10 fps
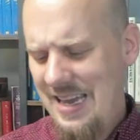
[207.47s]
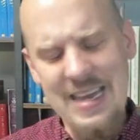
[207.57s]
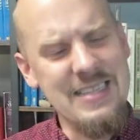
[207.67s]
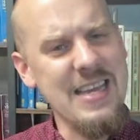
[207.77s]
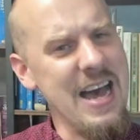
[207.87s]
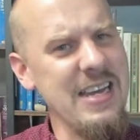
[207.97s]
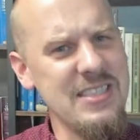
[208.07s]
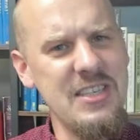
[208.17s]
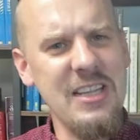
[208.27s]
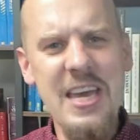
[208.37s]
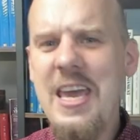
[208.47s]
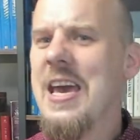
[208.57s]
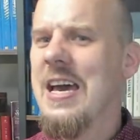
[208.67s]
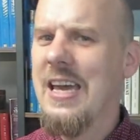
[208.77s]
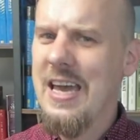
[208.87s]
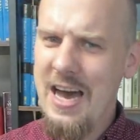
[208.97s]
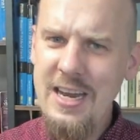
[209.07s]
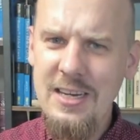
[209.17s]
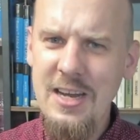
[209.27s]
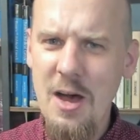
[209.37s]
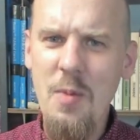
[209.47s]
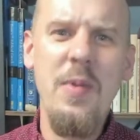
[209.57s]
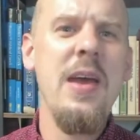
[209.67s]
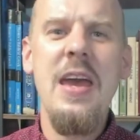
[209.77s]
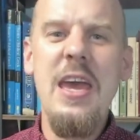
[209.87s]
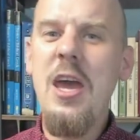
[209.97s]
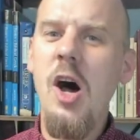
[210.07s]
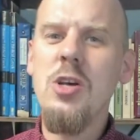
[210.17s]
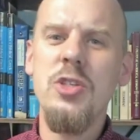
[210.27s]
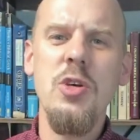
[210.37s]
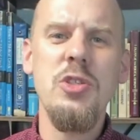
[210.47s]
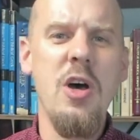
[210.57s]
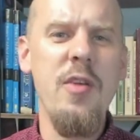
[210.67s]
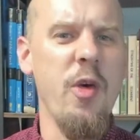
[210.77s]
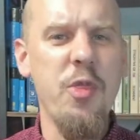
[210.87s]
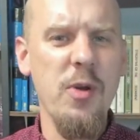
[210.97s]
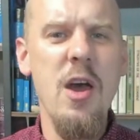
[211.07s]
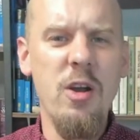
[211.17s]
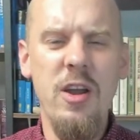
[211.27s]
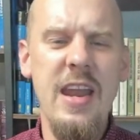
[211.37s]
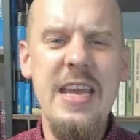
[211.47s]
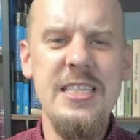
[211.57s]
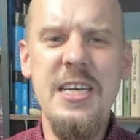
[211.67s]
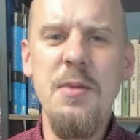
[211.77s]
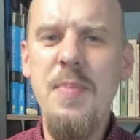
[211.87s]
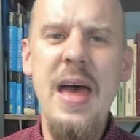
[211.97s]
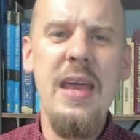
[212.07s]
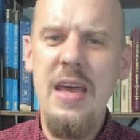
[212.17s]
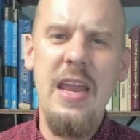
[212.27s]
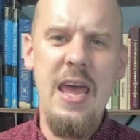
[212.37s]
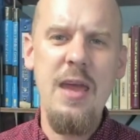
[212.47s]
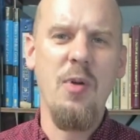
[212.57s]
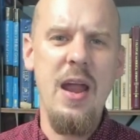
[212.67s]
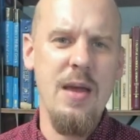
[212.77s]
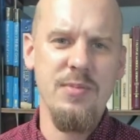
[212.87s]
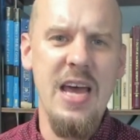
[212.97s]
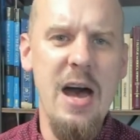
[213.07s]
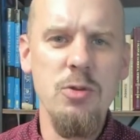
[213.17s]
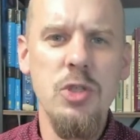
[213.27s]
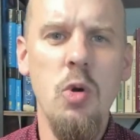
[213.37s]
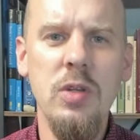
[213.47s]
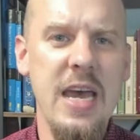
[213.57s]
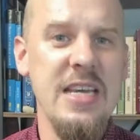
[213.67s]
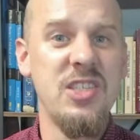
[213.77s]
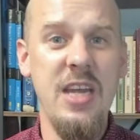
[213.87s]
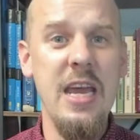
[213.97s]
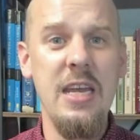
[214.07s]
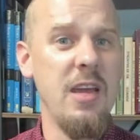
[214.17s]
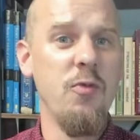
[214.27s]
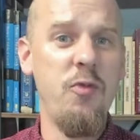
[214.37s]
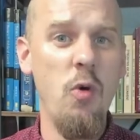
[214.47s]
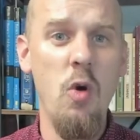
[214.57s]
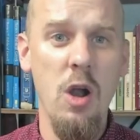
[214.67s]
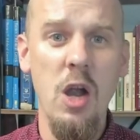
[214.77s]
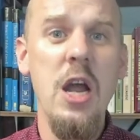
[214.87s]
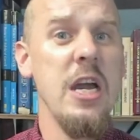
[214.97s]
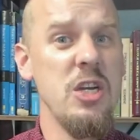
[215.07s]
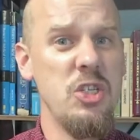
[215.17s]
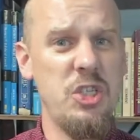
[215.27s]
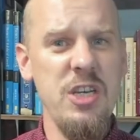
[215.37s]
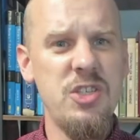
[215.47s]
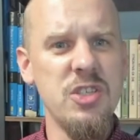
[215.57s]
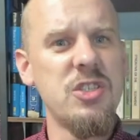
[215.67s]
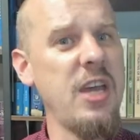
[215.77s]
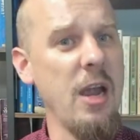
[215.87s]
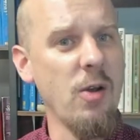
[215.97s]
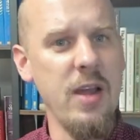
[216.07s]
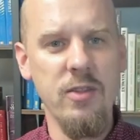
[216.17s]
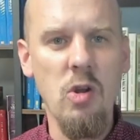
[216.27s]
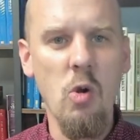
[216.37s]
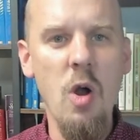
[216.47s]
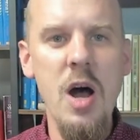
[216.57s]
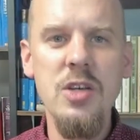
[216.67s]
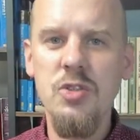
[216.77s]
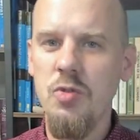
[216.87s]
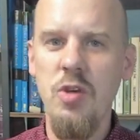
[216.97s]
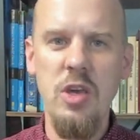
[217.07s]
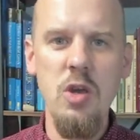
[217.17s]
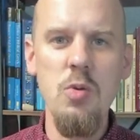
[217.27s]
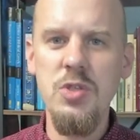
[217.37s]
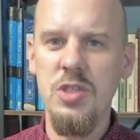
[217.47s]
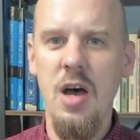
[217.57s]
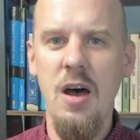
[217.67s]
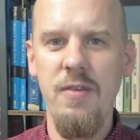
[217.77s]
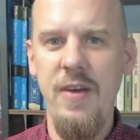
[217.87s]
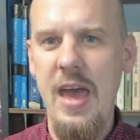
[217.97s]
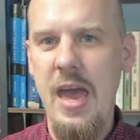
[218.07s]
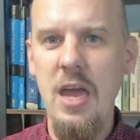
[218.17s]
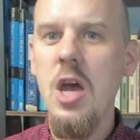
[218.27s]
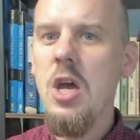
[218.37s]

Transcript: It's kind of silly. Kind of dumb. He also saw the three hundred eighteen men in Abraham's household as standing for Jesus carrying the cross through the use of a